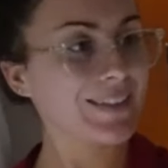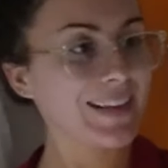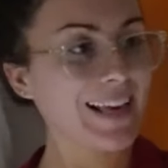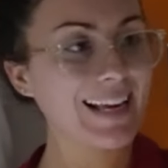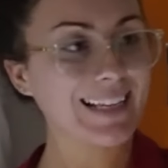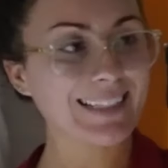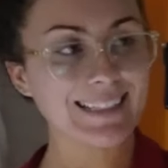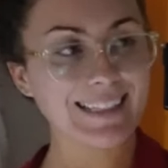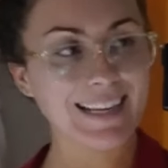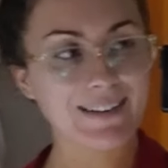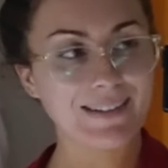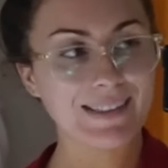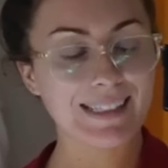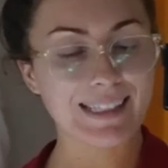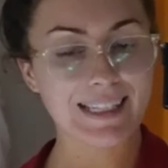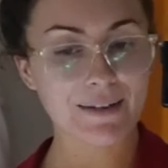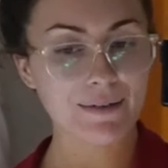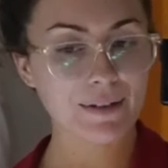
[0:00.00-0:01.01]
yes, I'll
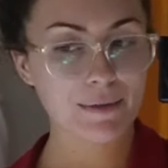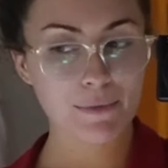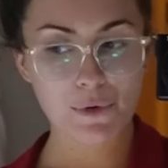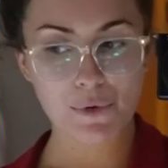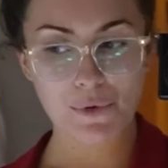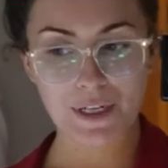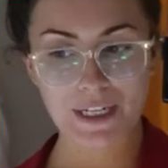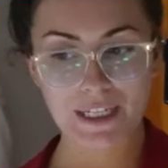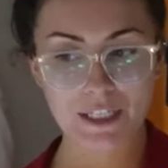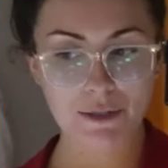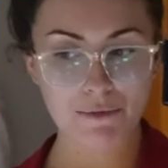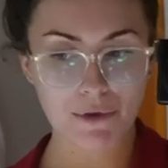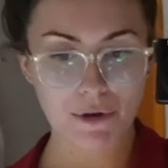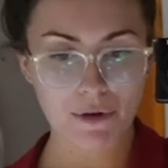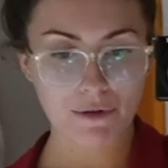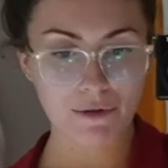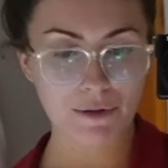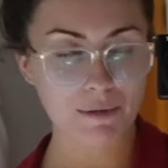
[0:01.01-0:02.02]
see you in the morning.
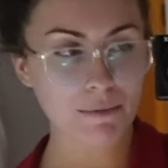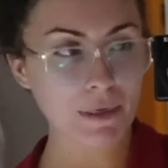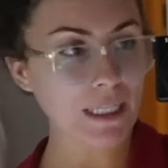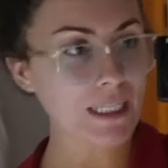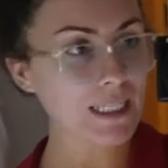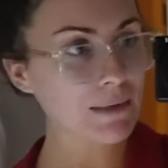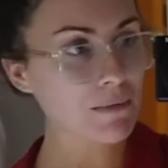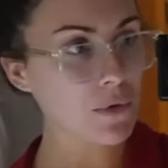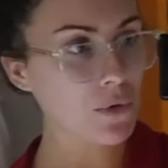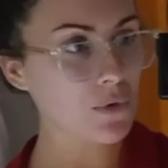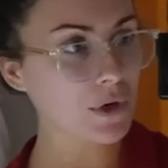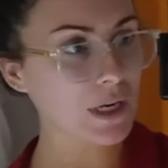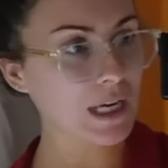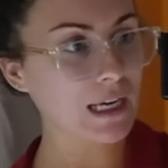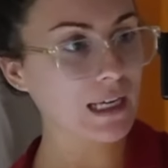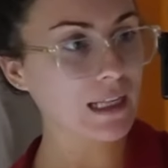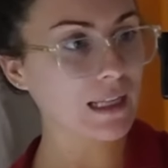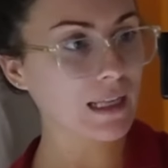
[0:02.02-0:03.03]
Tomorrow is Monday
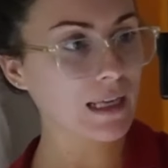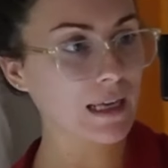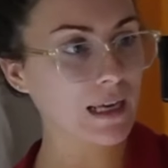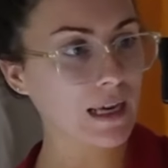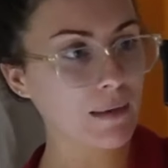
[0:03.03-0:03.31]
morning.